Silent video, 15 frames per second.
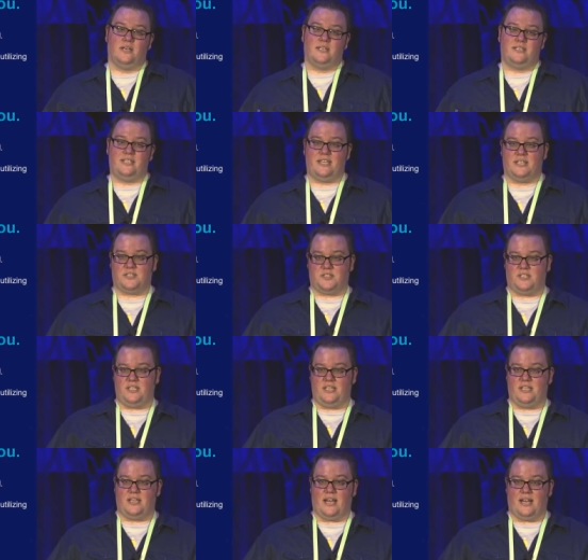
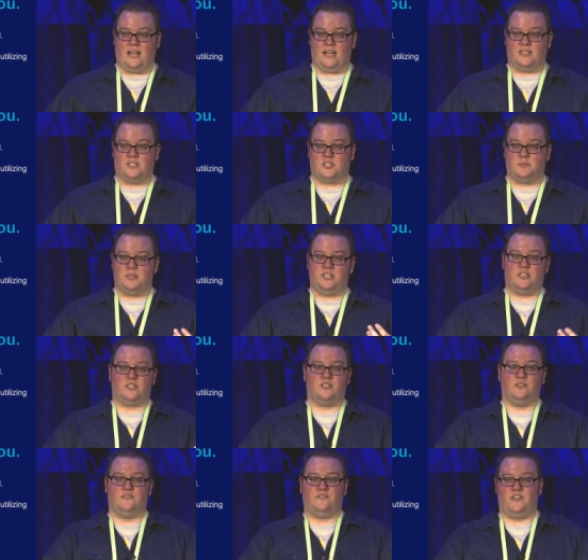DSC has some
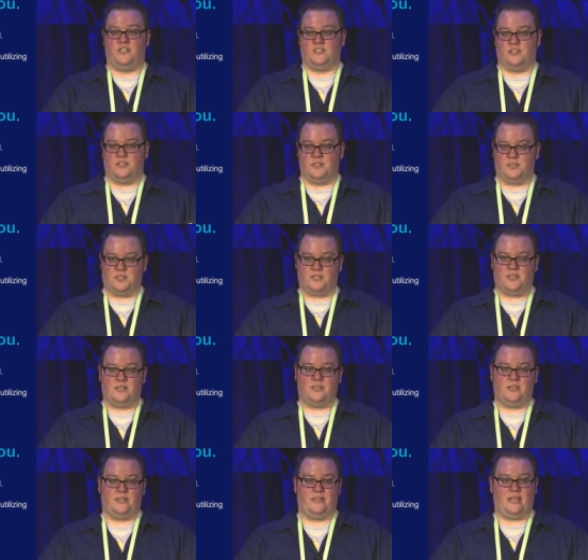additional features
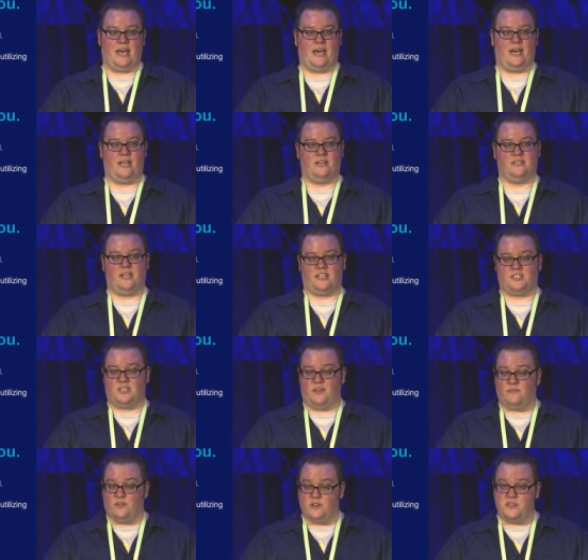that, like
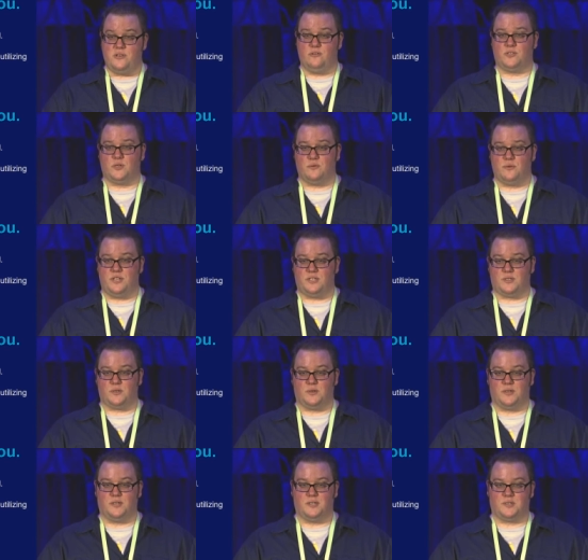say for a user
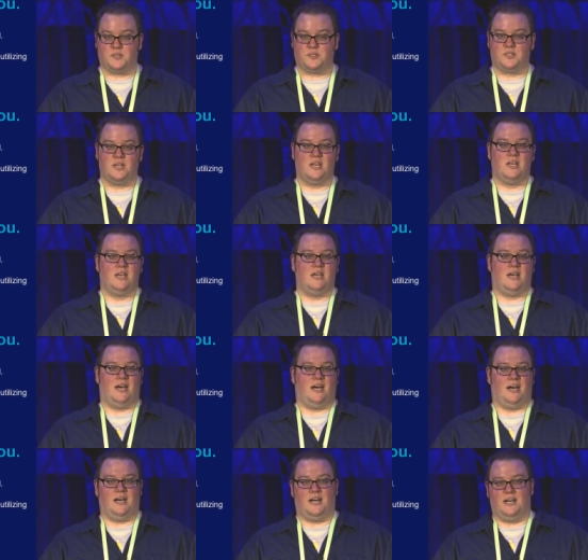resource
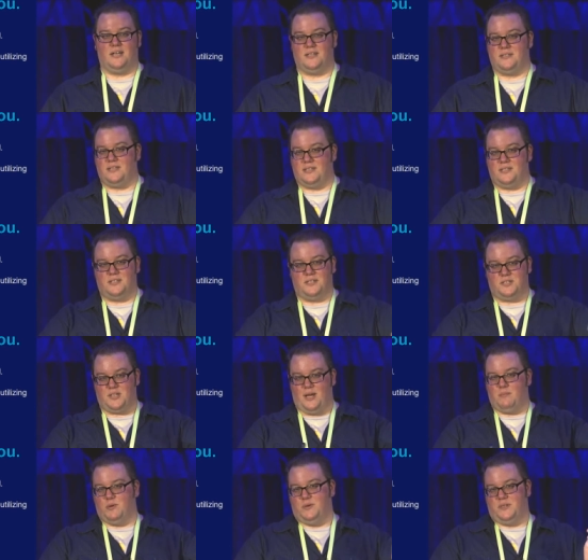uh, the, the,
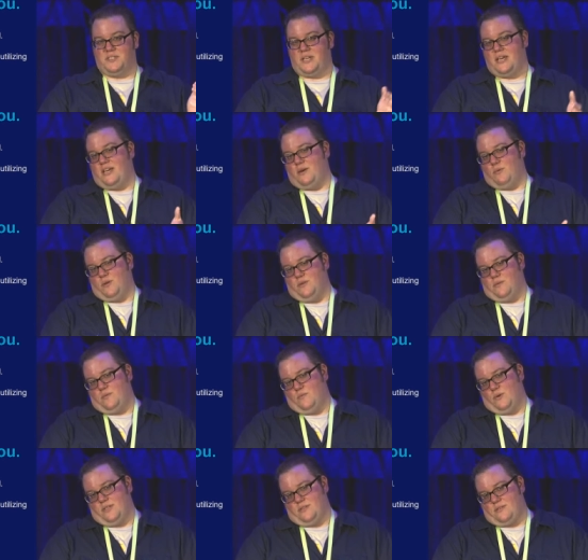example was, hey, well,
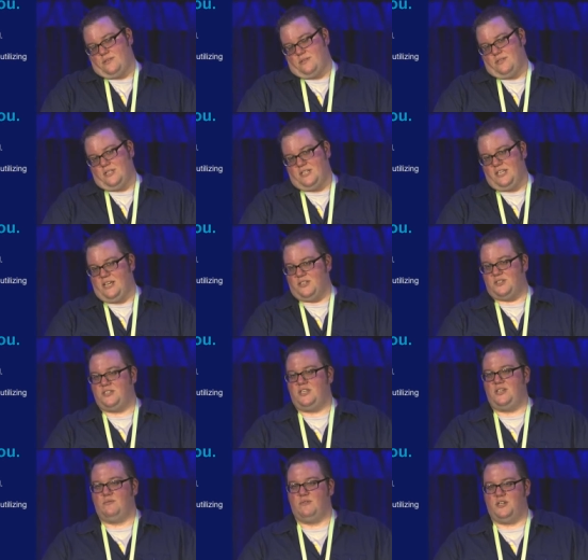with the
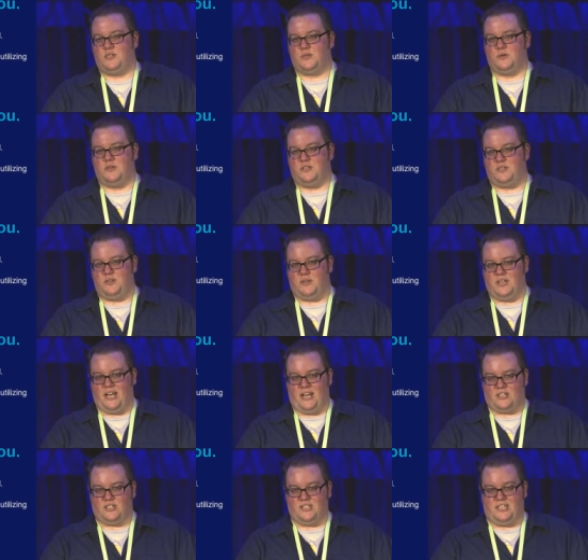DSC resource, you can
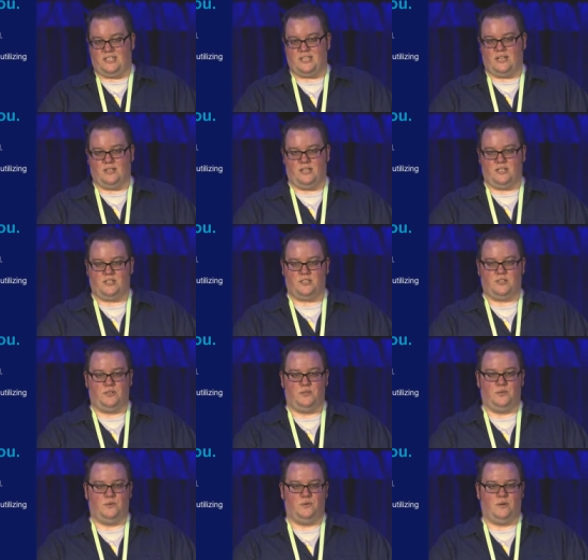actually tell it
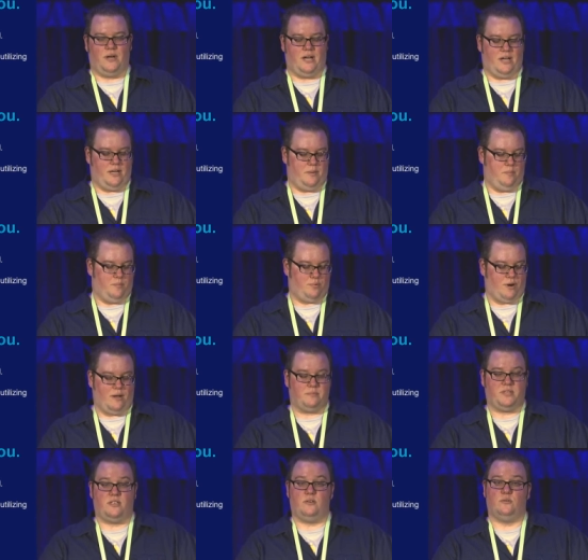to uh,
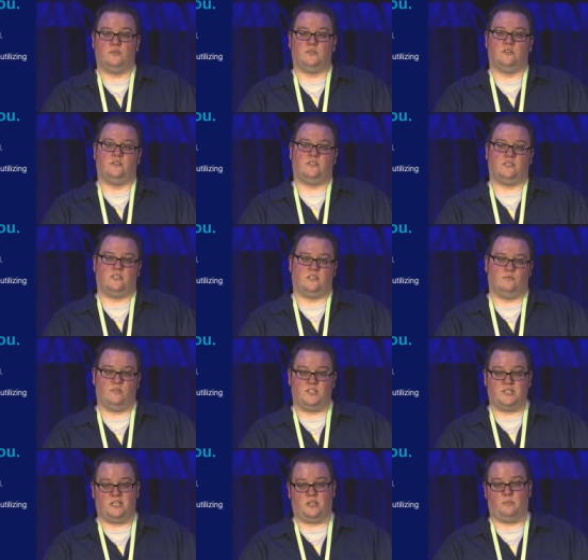prompt the user to
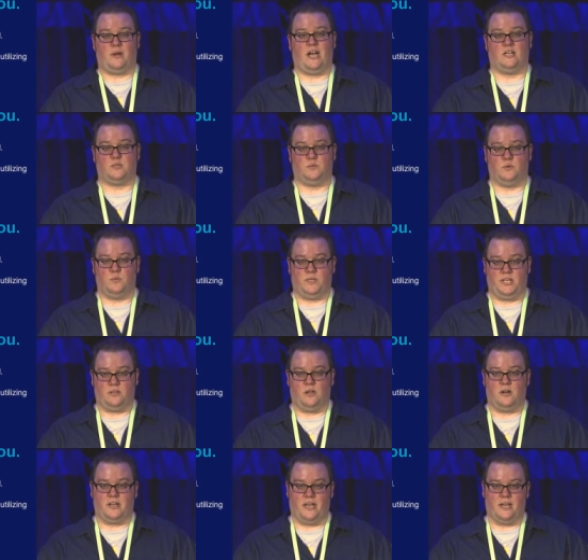reset their password when they
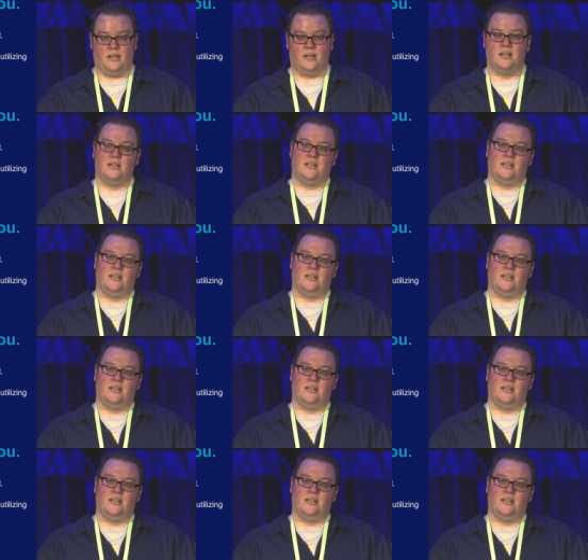log in.